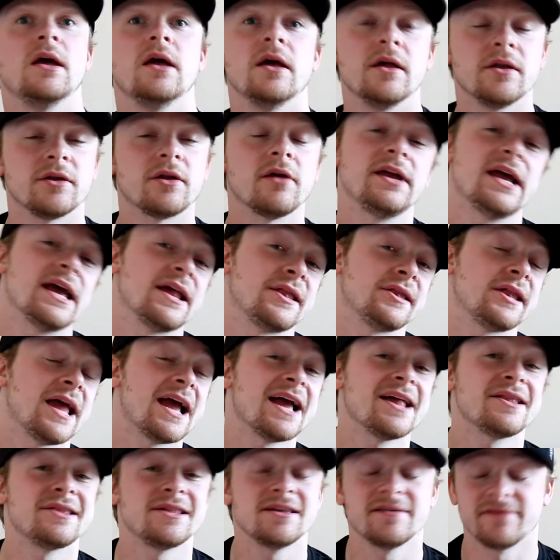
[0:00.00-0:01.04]
So yes,
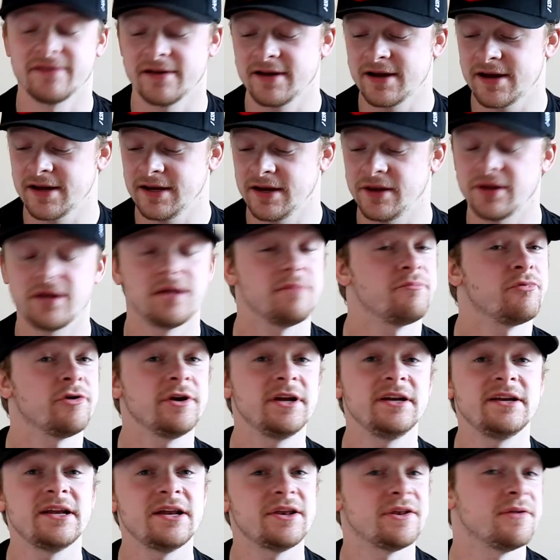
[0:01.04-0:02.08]
as you've heard, it's a pretty
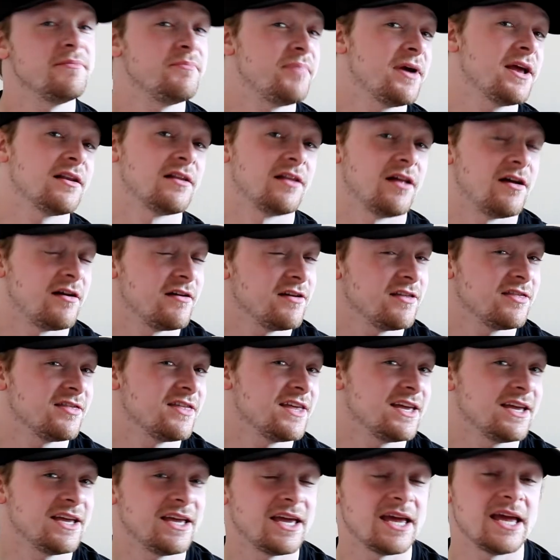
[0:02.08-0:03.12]
decent pedal. I
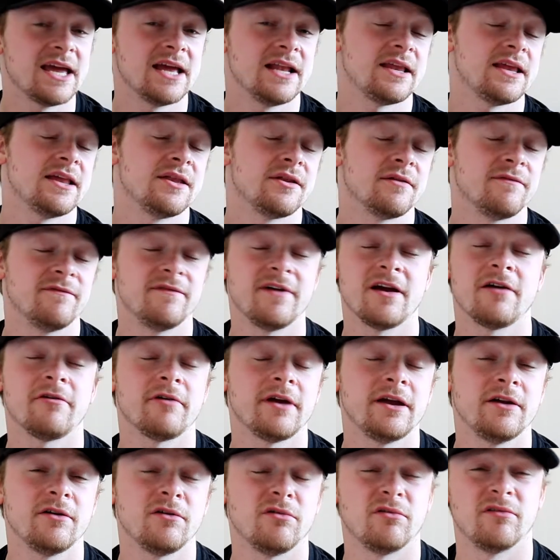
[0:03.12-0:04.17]
think it is a
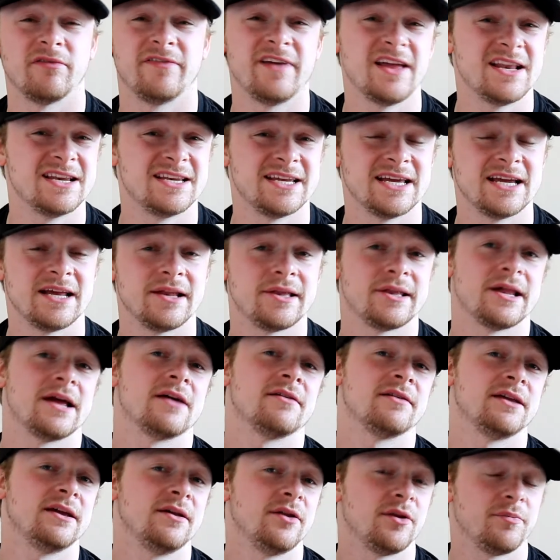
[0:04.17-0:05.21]
very authentic
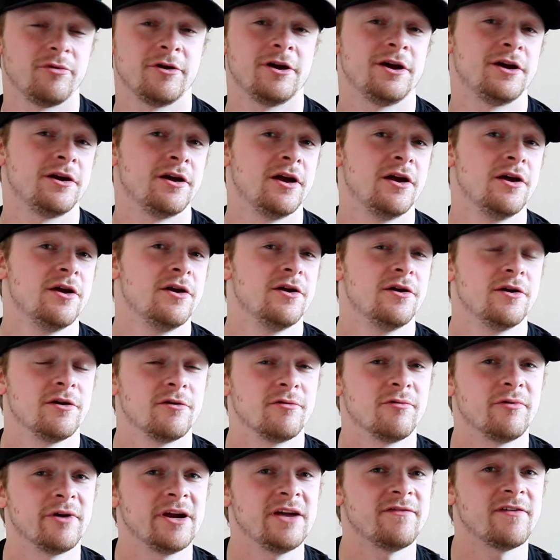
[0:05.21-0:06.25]
sounding Spring
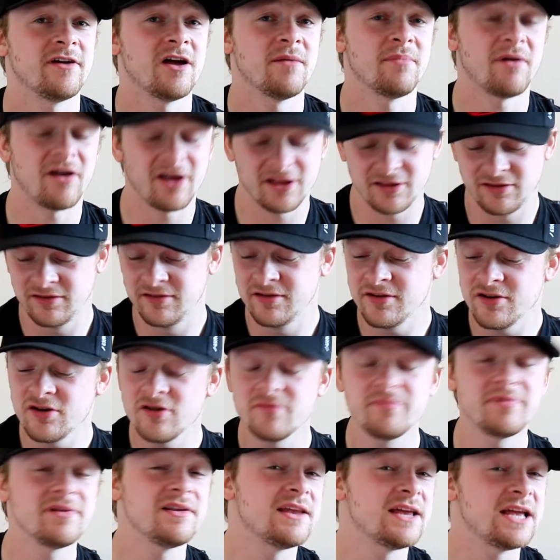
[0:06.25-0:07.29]
Reverb. I do
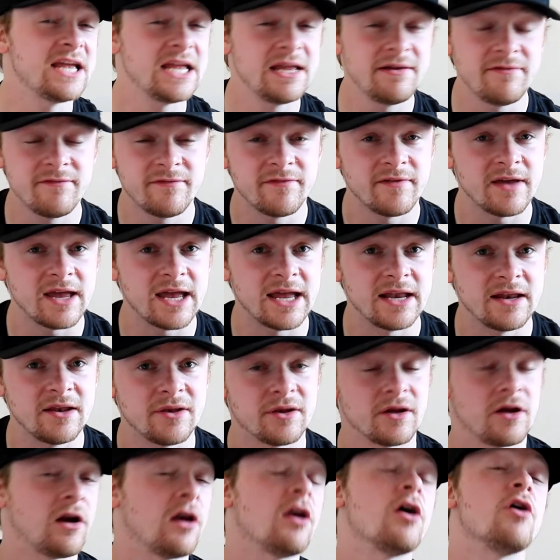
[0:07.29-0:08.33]
believe it is a
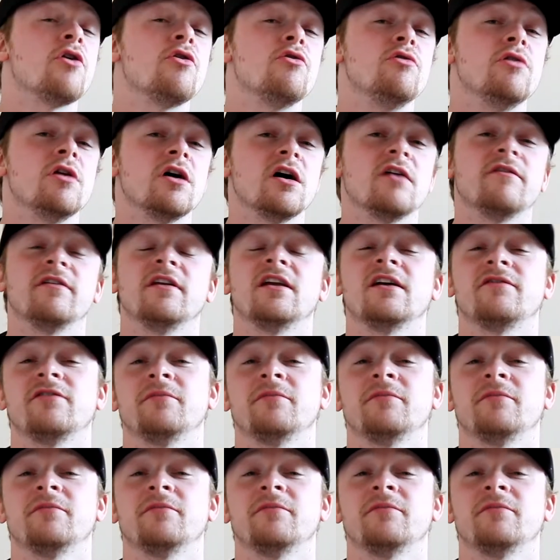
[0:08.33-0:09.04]
clone of another